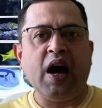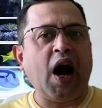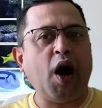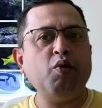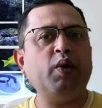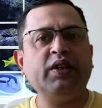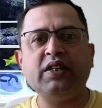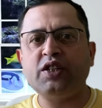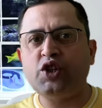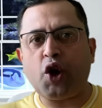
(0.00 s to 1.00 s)
However,
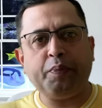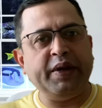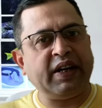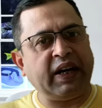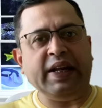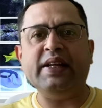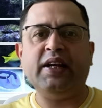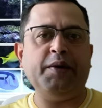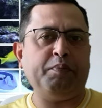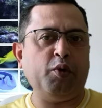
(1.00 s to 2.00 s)
this has not been
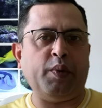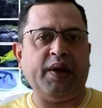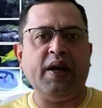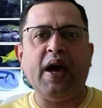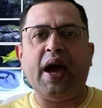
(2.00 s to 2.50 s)
clinically proven,